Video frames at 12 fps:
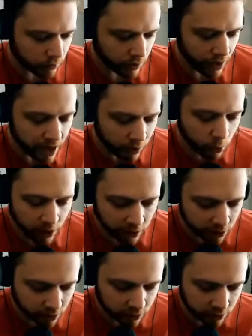how
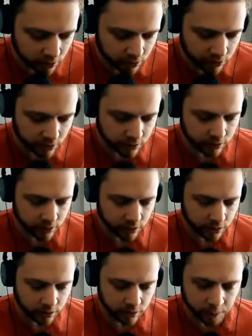well
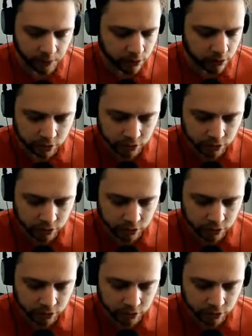the posts